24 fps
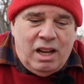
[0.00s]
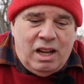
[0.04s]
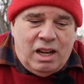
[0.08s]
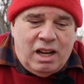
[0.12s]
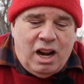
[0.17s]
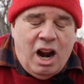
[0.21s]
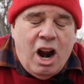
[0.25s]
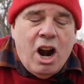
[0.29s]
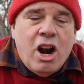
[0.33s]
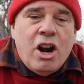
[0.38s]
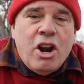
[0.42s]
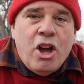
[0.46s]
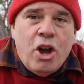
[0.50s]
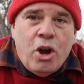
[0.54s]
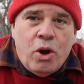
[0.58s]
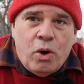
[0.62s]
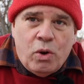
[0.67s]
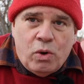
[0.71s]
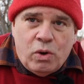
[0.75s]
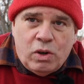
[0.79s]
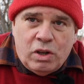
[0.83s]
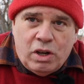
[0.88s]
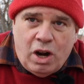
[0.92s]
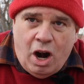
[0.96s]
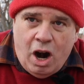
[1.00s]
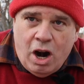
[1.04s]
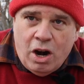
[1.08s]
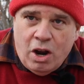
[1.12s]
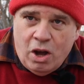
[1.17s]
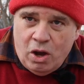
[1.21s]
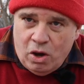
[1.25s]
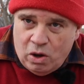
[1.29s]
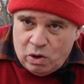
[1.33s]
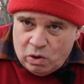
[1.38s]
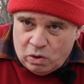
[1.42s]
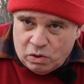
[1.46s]
Carnot.
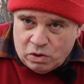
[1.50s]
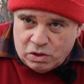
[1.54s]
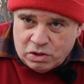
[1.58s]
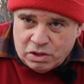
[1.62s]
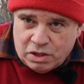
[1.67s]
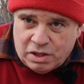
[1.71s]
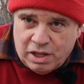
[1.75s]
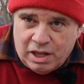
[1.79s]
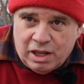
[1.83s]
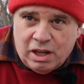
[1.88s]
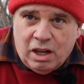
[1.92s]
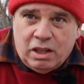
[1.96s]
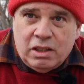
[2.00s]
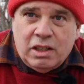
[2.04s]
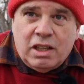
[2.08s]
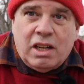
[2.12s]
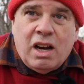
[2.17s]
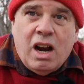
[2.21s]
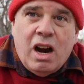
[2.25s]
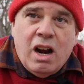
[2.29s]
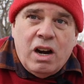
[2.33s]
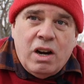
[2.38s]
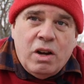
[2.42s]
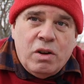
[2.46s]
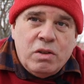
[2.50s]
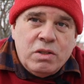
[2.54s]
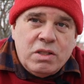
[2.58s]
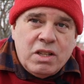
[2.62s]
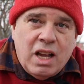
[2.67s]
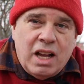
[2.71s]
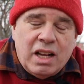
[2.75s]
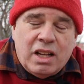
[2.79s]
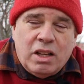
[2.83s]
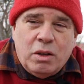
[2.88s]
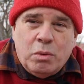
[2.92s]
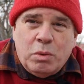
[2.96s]
There's a thing called a Carnot
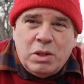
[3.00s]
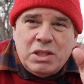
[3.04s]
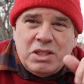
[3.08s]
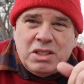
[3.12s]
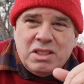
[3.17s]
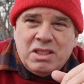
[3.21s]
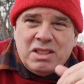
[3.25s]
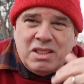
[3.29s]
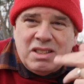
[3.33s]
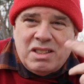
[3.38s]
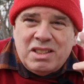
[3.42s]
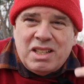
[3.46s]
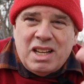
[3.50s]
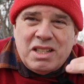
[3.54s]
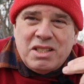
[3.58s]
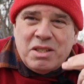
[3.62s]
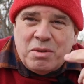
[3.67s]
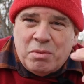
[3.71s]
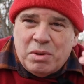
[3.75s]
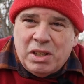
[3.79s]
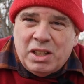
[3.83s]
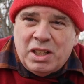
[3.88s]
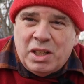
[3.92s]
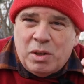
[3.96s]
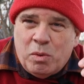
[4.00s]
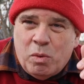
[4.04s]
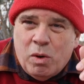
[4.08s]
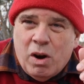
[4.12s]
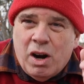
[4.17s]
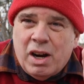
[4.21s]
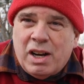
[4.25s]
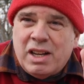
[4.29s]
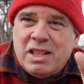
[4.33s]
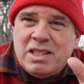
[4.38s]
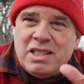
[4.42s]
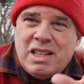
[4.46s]
cycle, which doesn't really
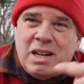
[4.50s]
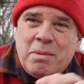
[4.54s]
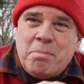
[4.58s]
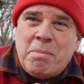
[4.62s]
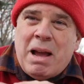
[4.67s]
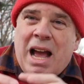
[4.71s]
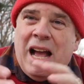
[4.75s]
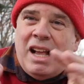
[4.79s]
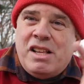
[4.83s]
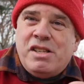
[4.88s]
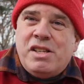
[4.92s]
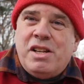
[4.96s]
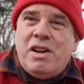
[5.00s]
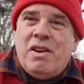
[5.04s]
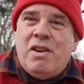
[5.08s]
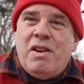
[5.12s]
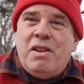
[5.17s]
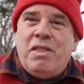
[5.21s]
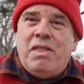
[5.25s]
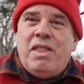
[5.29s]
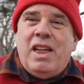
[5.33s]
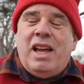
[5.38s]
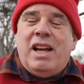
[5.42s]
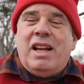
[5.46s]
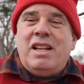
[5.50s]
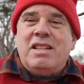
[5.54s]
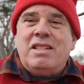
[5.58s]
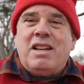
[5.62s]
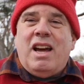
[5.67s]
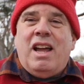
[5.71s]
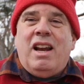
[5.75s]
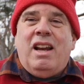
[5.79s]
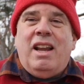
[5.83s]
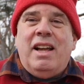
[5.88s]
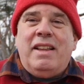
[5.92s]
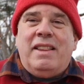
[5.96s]
work. It's an imaginary thing. It's
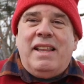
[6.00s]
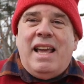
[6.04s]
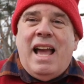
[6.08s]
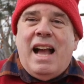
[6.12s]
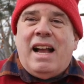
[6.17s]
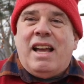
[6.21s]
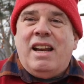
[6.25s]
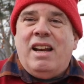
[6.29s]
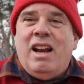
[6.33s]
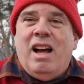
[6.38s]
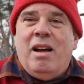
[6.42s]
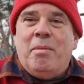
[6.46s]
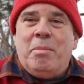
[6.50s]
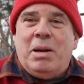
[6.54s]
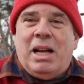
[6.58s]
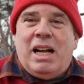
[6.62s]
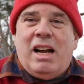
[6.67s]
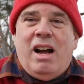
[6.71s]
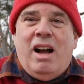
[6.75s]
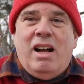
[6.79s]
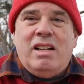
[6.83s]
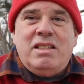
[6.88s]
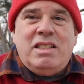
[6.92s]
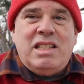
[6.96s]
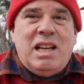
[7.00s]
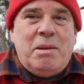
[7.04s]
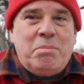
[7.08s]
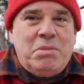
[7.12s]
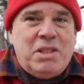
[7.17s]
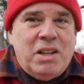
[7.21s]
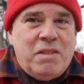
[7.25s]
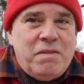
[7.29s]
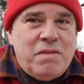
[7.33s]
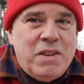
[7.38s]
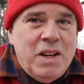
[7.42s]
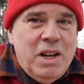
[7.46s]
kind of like the economic
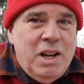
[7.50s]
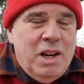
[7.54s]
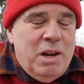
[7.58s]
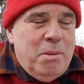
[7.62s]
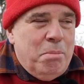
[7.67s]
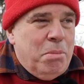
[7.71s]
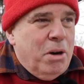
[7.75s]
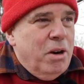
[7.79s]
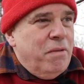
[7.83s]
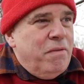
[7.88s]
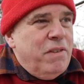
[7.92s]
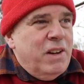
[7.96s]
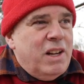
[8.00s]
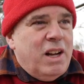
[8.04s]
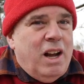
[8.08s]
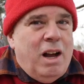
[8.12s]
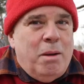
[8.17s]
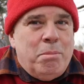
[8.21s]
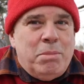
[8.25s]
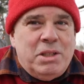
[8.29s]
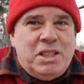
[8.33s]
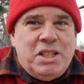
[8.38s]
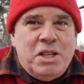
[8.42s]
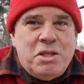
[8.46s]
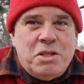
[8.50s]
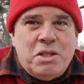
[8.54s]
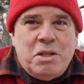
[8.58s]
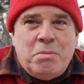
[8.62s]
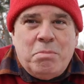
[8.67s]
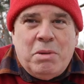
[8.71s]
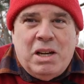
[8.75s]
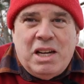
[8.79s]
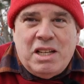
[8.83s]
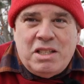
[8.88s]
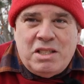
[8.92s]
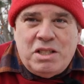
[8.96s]
concept of perfect
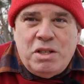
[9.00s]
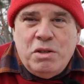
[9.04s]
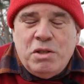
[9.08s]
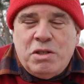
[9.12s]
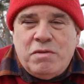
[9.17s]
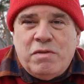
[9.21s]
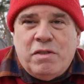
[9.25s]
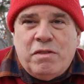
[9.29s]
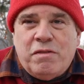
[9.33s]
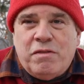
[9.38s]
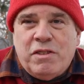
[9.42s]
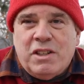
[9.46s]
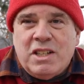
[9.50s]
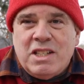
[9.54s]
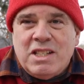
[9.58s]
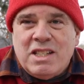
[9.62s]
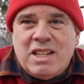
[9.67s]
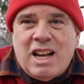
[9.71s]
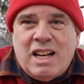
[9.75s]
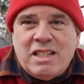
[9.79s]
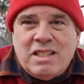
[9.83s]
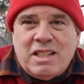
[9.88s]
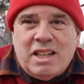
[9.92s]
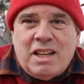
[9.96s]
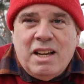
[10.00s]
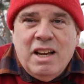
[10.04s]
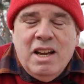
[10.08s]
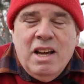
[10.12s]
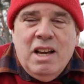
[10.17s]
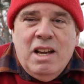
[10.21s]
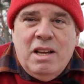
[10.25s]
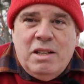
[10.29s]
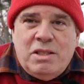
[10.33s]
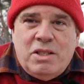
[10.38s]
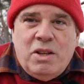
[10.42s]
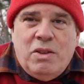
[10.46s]
competition, but it's useful for discussing.
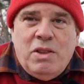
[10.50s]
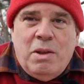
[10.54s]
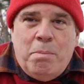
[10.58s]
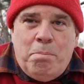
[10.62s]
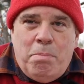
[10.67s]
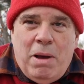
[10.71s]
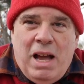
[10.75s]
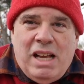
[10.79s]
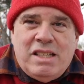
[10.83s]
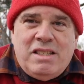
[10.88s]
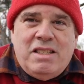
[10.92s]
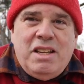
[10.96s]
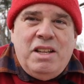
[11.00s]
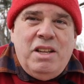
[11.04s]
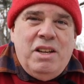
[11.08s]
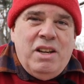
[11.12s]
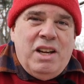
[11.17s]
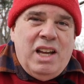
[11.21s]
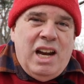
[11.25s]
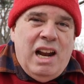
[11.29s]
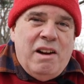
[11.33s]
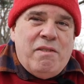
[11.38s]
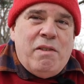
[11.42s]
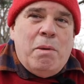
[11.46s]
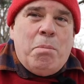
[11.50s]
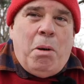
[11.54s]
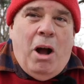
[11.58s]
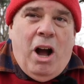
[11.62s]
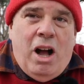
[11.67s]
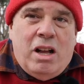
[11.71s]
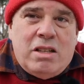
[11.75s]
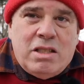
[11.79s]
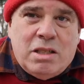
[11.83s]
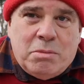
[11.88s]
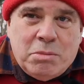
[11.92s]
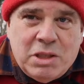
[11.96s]
So the best that you can ever
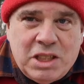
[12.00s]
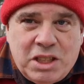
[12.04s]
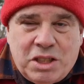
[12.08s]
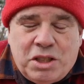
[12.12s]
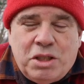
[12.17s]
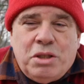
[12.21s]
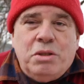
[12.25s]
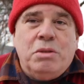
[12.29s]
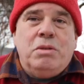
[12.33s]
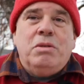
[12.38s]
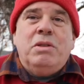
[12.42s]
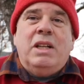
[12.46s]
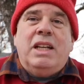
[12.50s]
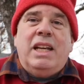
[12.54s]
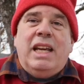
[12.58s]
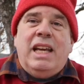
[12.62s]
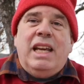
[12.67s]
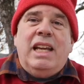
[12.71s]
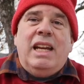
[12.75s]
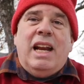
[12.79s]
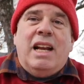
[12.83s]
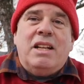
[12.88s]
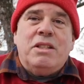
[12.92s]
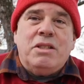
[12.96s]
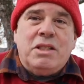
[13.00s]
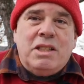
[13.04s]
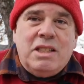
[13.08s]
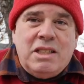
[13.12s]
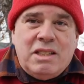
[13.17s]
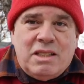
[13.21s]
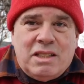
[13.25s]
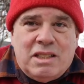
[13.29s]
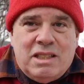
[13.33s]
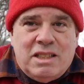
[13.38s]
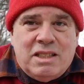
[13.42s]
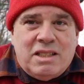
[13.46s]
possibly do in a heat engine
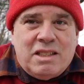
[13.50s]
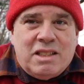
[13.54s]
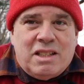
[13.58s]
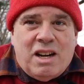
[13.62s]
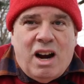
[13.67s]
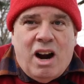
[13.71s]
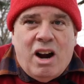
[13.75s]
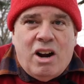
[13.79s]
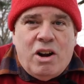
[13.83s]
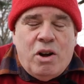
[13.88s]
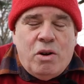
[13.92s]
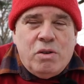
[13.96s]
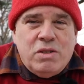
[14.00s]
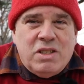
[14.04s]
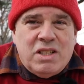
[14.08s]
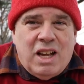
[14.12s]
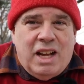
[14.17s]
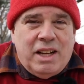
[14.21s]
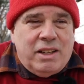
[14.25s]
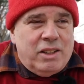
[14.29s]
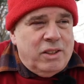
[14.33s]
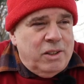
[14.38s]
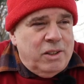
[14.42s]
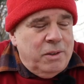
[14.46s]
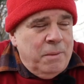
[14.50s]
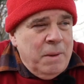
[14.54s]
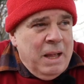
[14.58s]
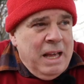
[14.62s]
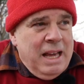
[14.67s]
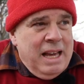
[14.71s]
is a Carnot cycle.